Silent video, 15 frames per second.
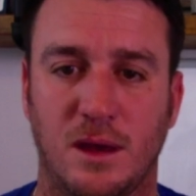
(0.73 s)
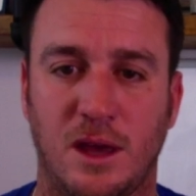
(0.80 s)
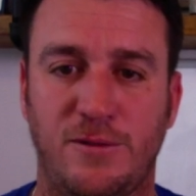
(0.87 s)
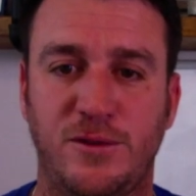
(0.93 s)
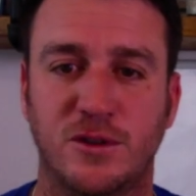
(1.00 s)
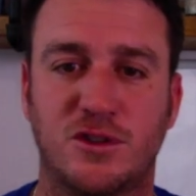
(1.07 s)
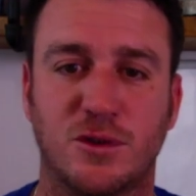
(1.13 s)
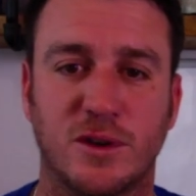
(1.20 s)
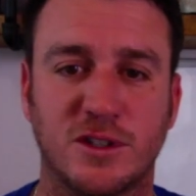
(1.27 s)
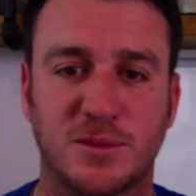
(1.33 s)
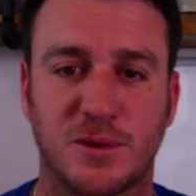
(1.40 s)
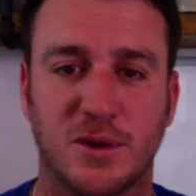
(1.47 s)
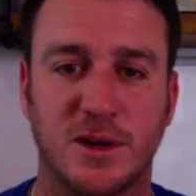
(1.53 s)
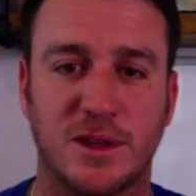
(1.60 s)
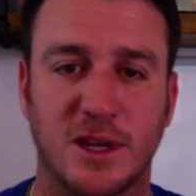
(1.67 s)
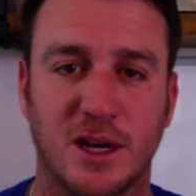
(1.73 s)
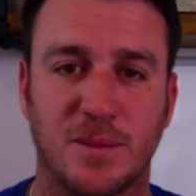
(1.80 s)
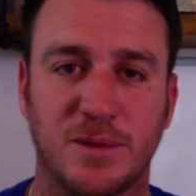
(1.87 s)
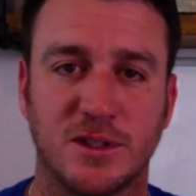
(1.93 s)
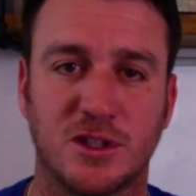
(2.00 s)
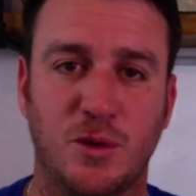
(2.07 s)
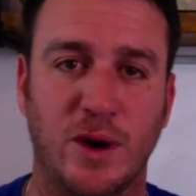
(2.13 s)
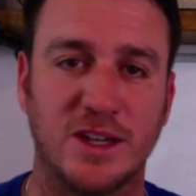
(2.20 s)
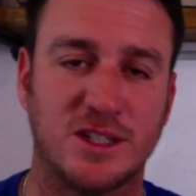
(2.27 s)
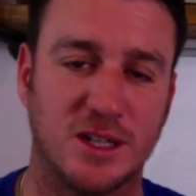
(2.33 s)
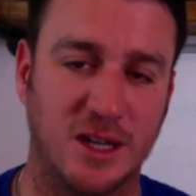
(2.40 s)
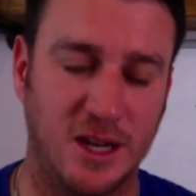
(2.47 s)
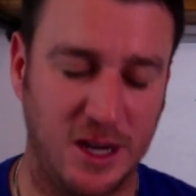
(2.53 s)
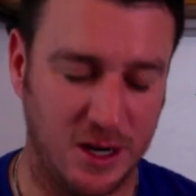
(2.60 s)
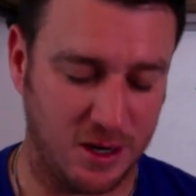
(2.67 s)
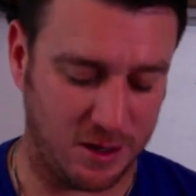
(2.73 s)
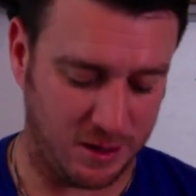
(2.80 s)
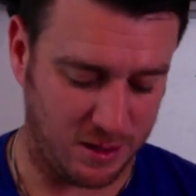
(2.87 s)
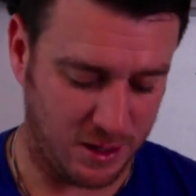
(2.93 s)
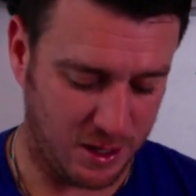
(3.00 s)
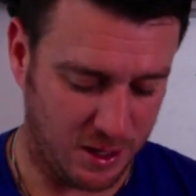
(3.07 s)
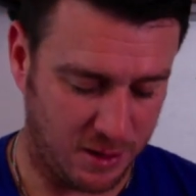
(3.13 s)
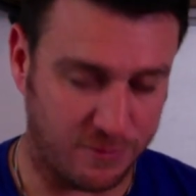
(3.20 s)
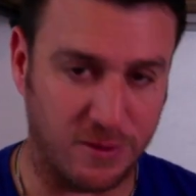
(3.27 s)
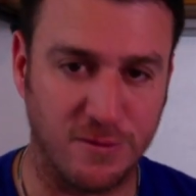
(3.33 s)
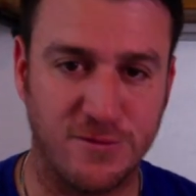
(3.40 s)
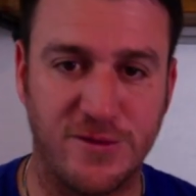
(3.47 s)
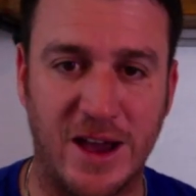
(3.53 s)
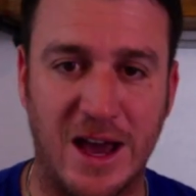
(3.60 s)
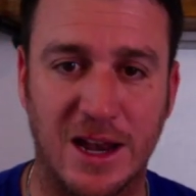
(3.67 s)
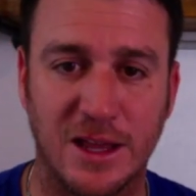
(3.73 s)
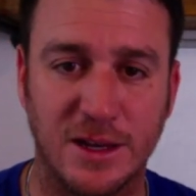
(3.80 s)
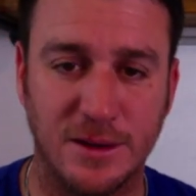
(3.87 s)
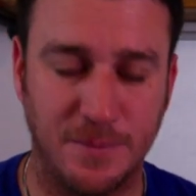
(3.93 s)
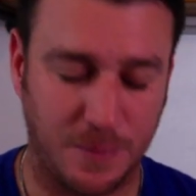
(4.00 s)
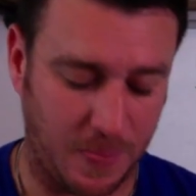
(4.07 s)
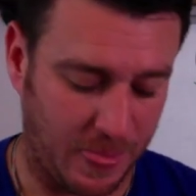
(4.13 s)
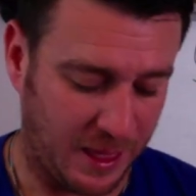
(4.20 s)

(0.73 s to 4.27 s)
Hey, future respiratory therapist, question here from Fallon.